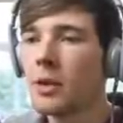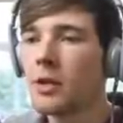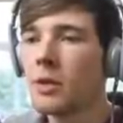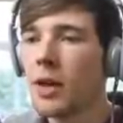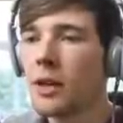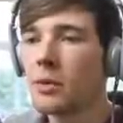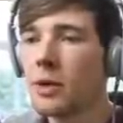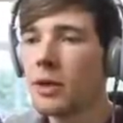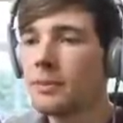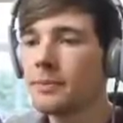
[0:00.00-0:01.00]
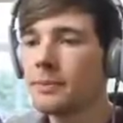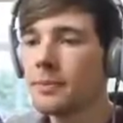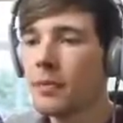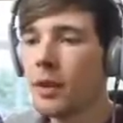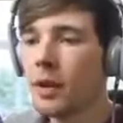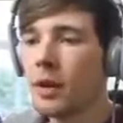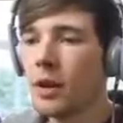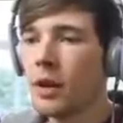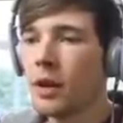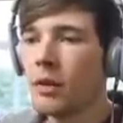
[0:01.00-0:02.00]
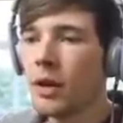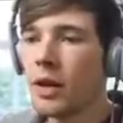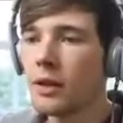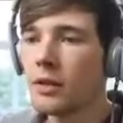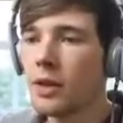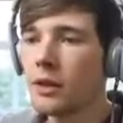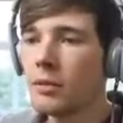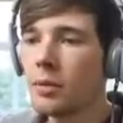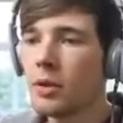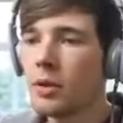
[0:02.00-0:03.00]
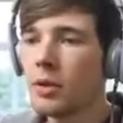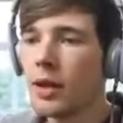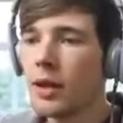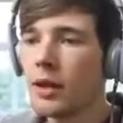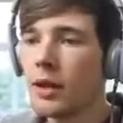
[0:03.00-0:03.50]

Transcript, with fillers: We can do that as well. Right then. So let's put that